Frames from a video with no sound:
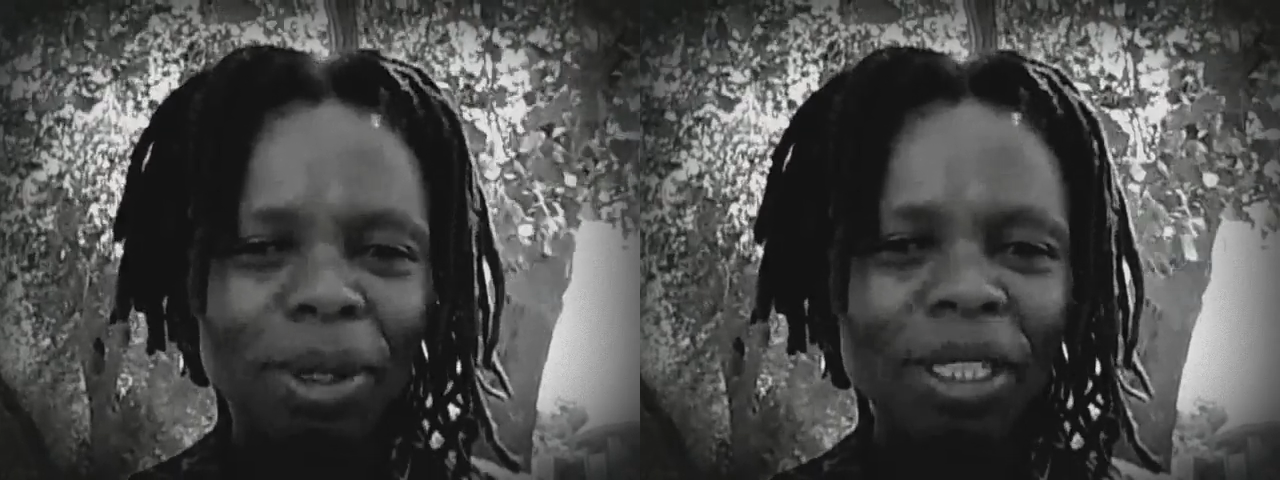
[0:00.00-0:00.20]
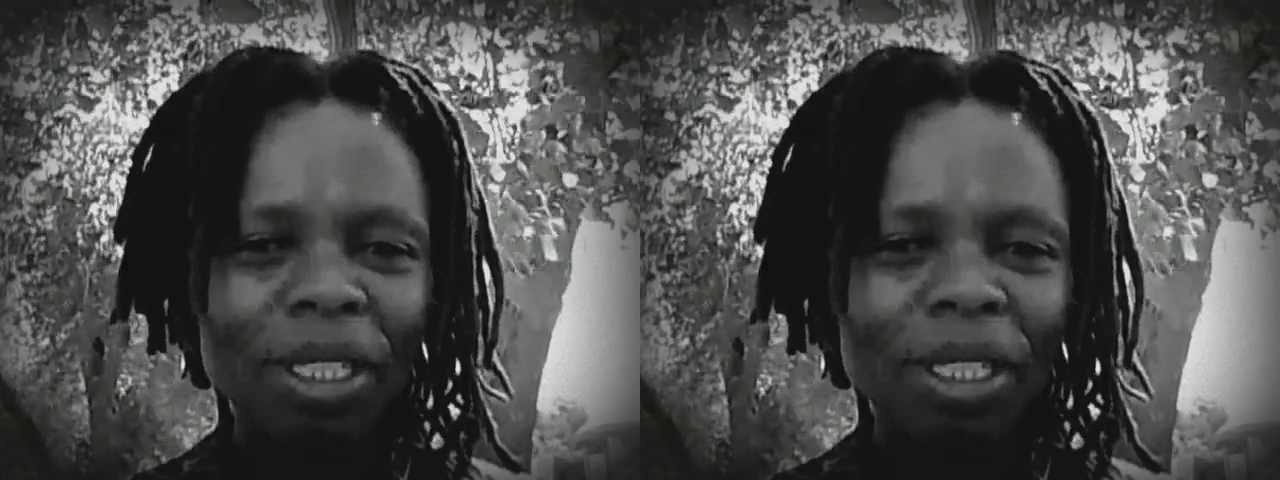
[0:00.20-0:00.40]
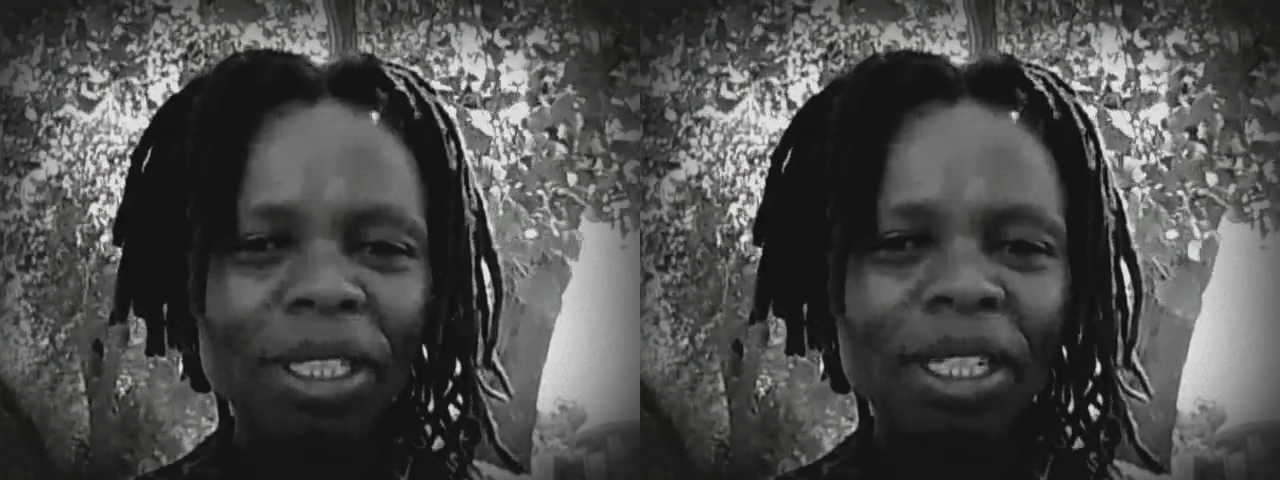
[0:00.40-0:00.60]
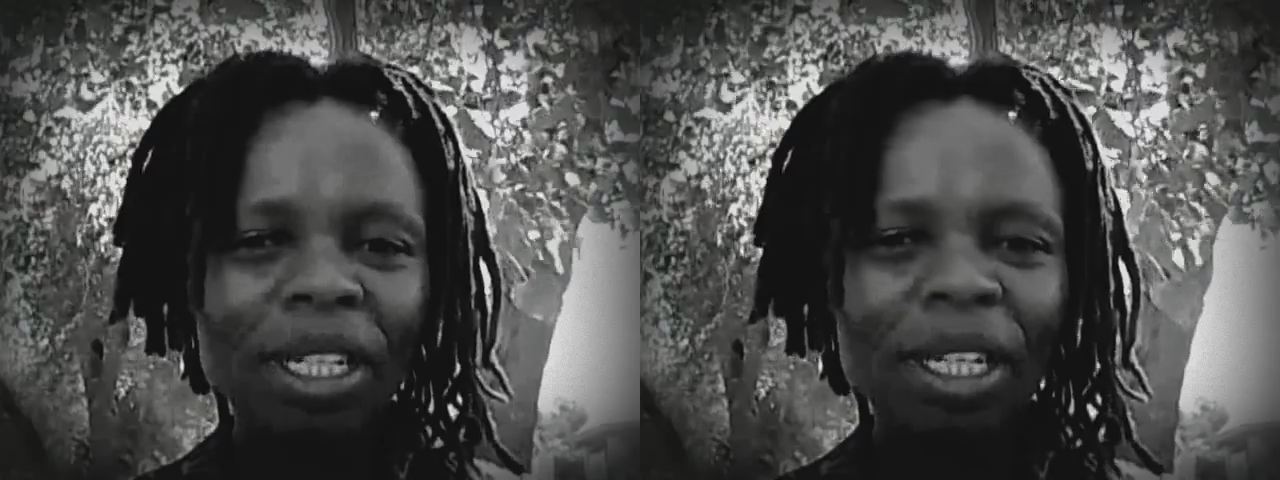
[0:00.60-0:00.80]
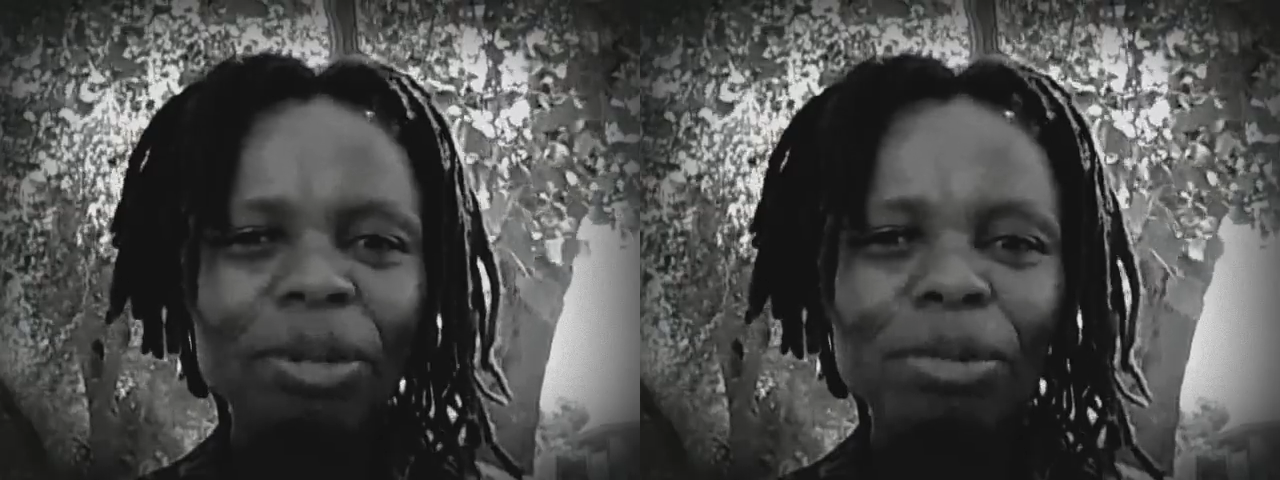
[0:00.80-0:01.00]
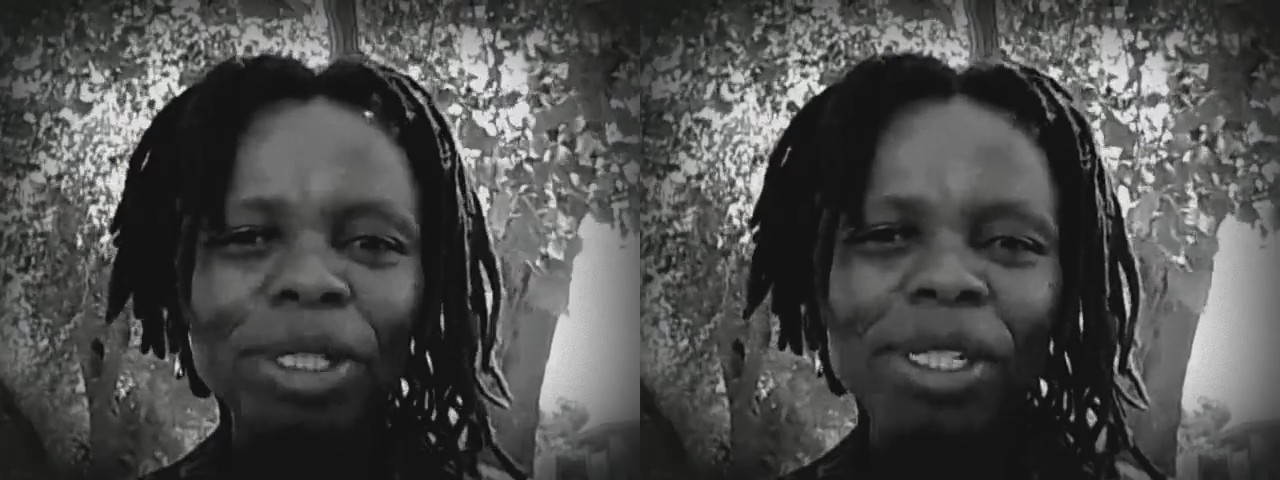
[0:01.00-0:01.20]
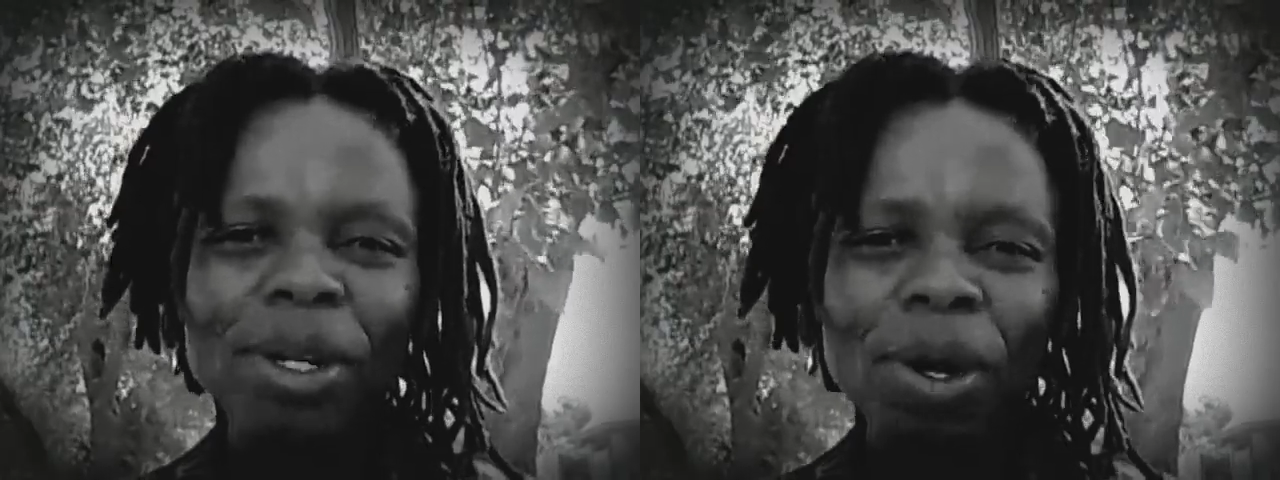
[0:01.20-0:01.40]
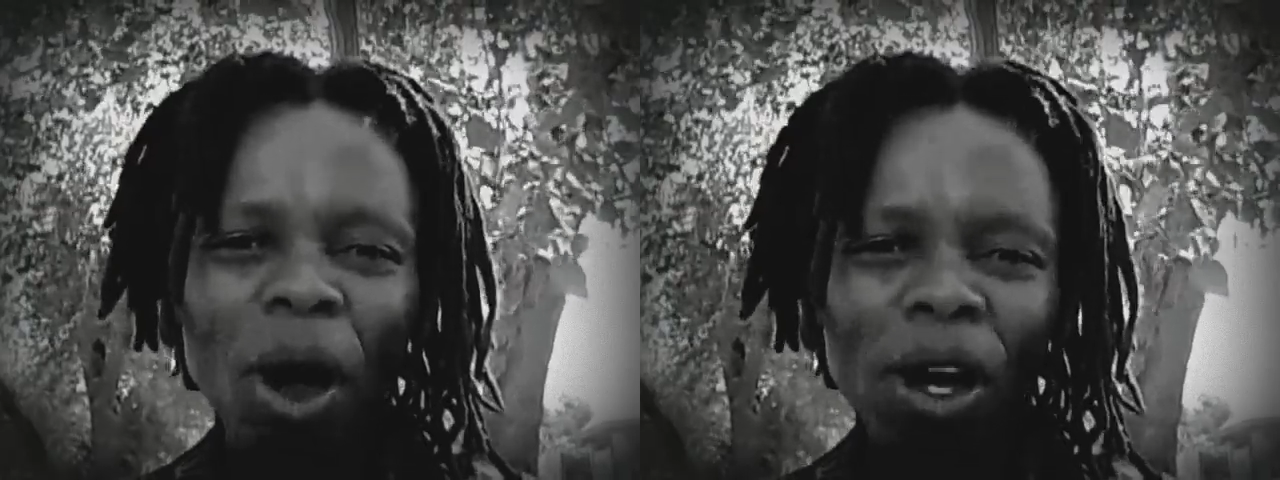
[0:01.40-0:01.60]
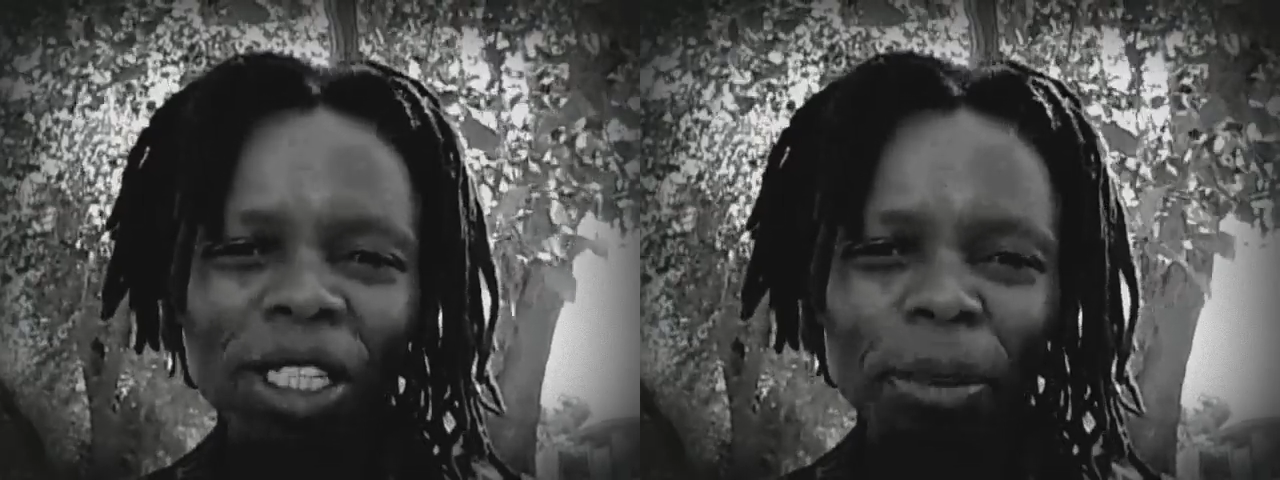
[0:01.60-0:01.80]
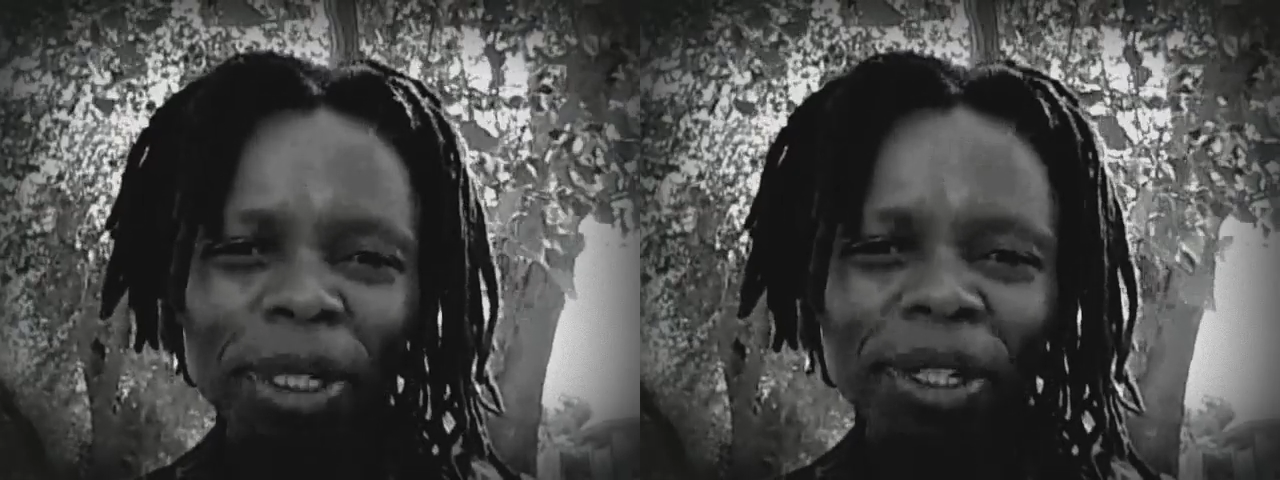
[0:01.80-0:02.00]
was. There was no
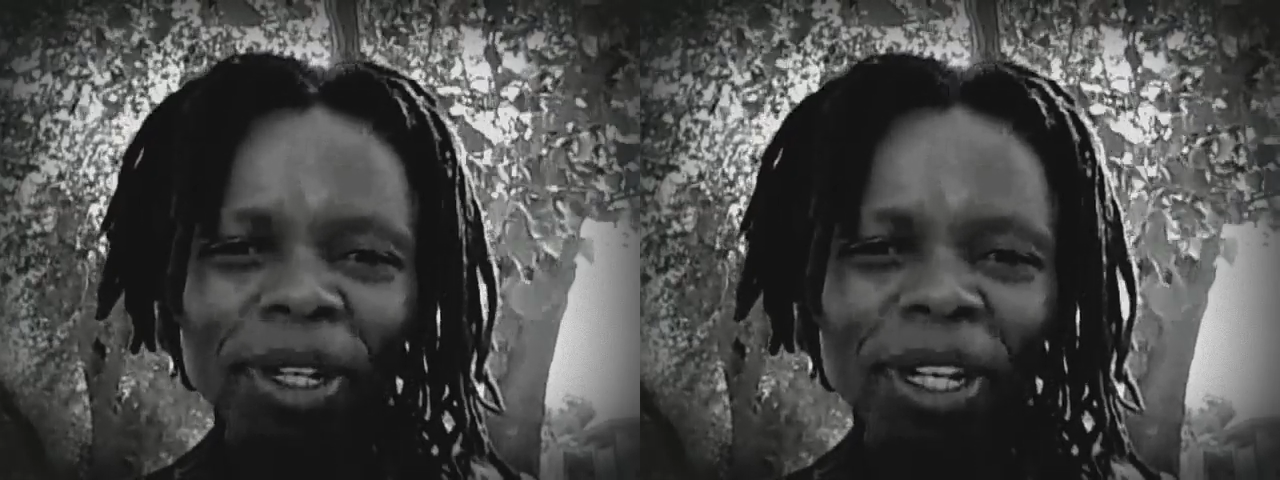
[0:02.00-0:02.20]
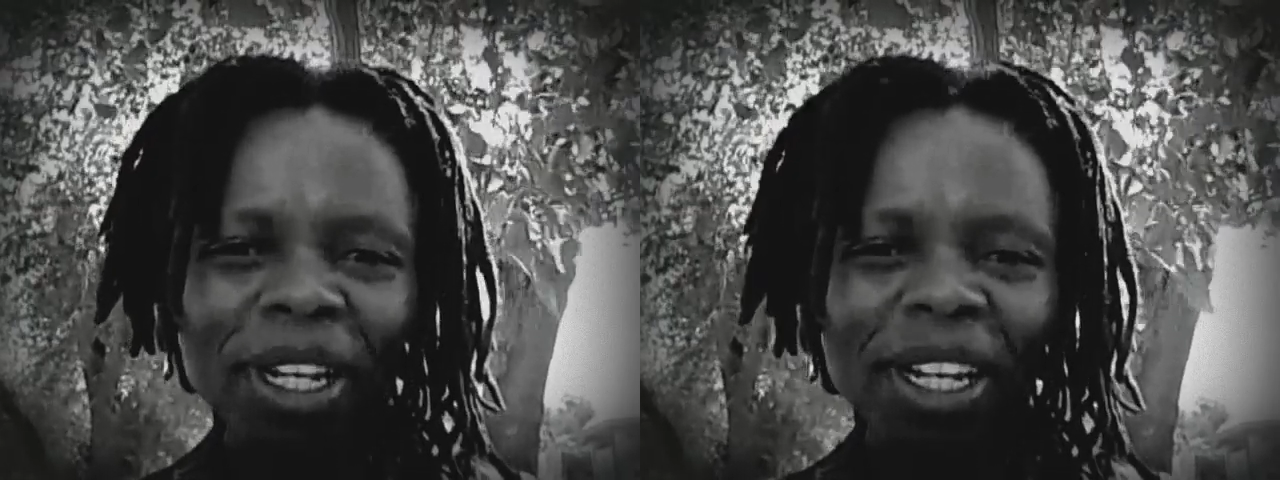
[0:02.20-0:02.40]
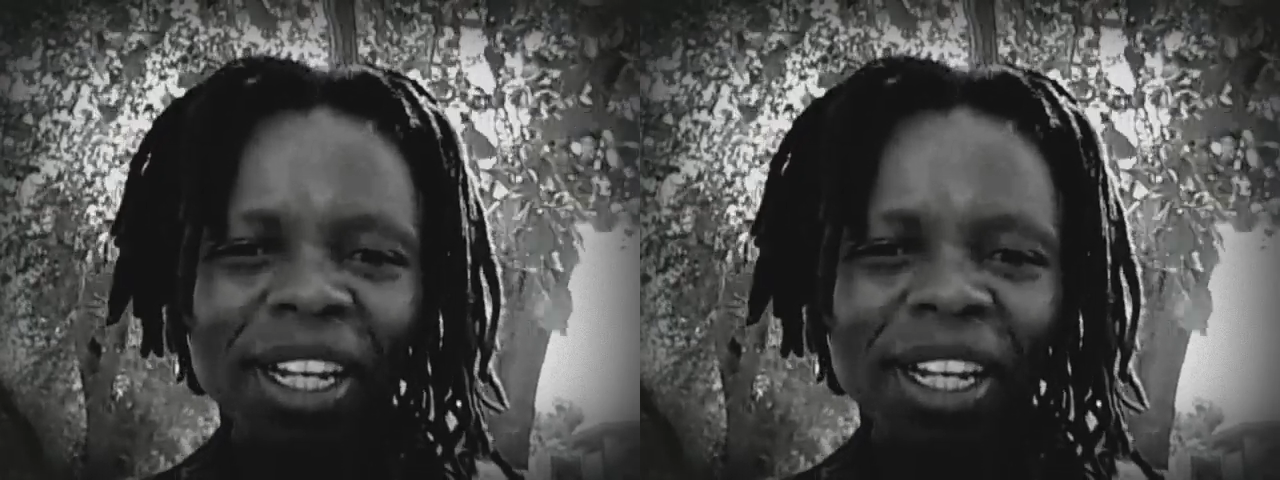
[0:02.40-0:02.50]
hospital.